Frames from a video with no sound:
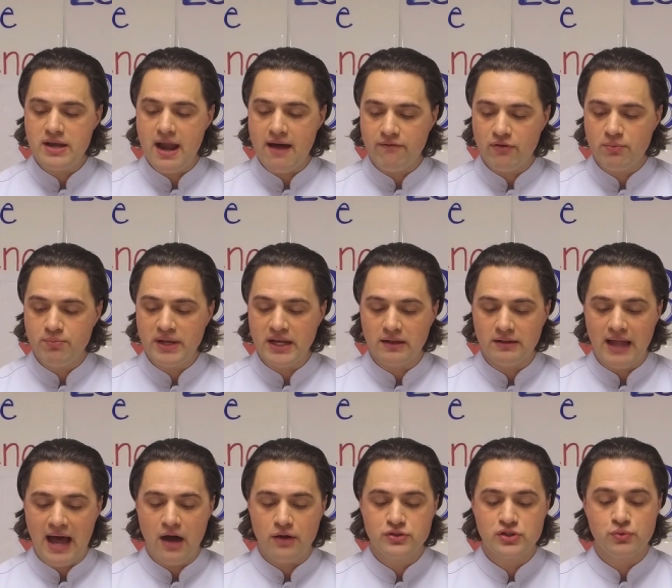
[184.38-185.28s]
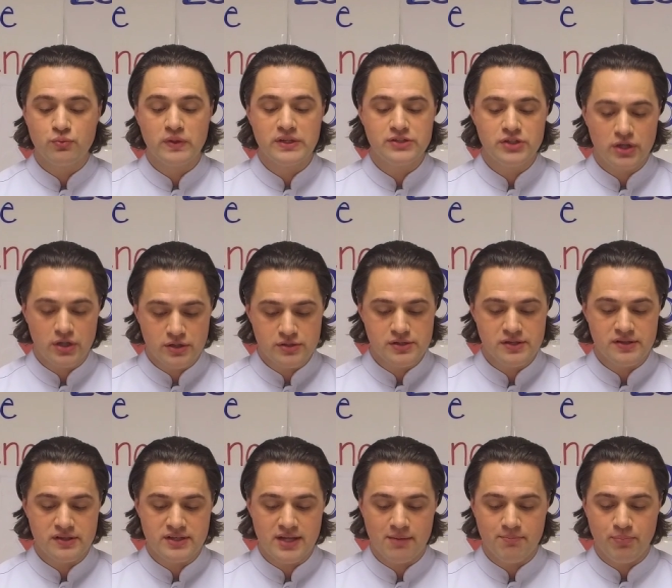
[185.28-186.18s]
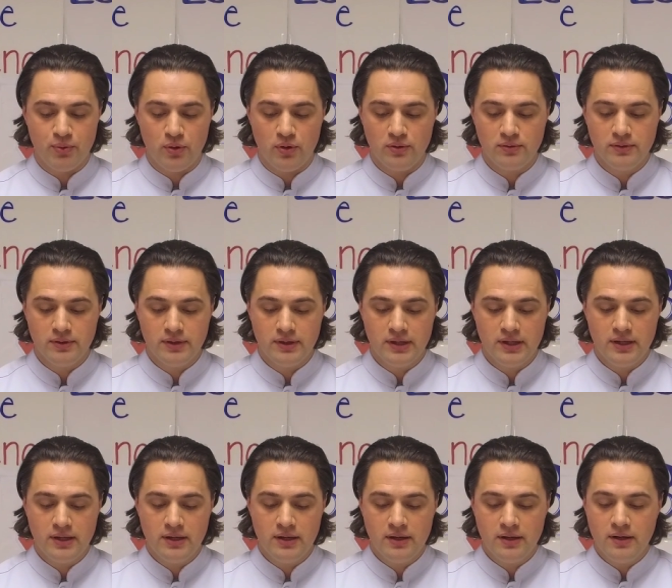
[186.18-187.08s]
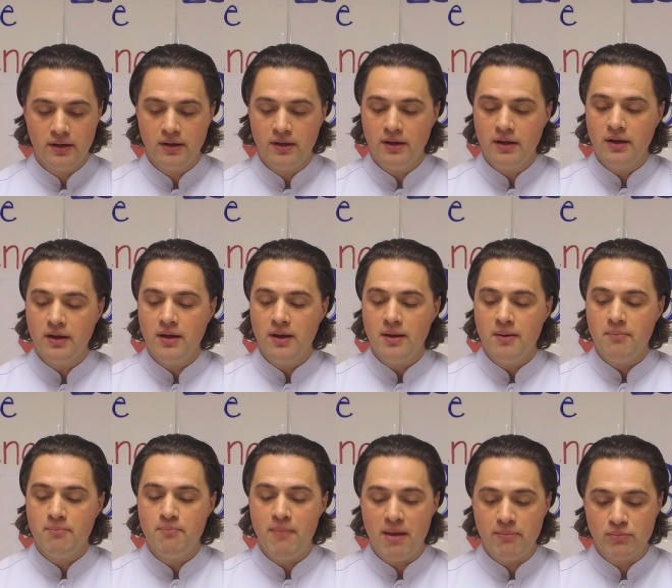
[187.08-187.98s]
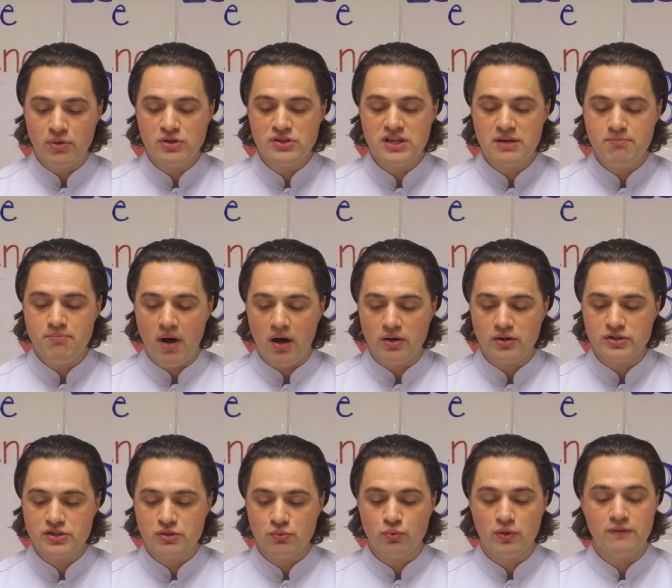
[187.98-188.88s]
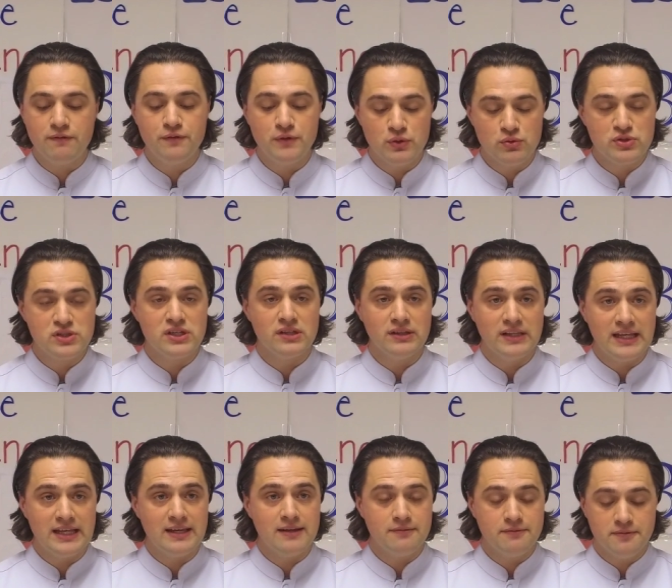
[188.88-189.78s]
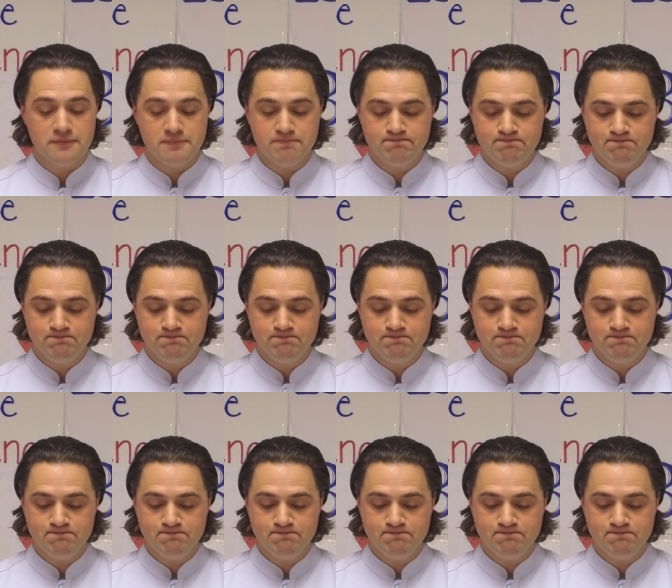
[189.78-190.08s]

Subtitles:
never be allowed to return to the temple, members and monks refused to leave.